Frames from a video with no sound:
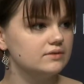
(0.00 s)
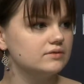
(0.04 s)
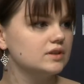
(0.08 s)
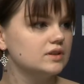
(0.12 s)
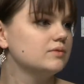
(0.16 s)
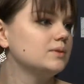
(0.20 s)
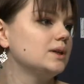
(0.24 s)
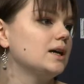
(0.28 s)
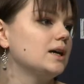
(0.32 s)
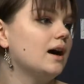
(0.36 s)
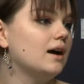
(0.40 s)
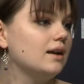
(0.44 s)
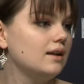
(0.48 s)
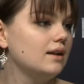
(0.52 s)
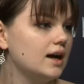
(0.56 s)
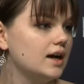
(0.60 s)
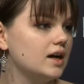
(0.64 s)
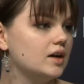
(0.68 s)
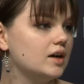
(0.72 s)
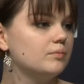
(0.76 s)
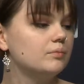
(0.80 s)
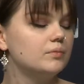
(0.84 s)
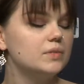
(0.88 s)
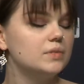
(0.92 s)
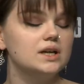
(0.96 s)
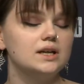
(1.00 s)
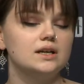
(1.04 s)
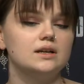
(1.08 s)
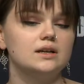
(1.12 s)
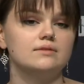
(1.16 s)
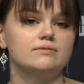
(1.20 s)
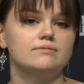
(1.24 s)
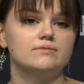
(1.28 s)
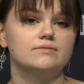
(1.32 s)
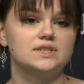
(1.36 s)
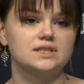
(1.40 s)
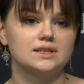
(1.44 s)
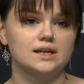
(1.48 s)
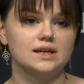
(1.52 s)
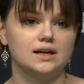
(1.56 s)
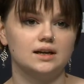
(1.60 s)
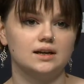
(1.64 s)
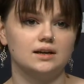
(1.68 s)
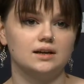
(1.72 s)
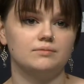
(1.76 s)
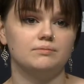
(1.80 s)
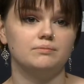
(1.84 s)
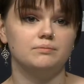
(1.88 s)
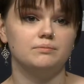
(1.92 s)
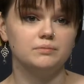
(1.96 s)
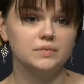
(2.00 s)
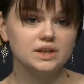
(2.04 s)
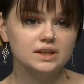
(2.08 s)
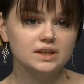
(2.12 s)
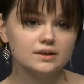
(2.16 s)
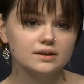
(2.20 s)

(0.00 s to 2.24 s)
uniting people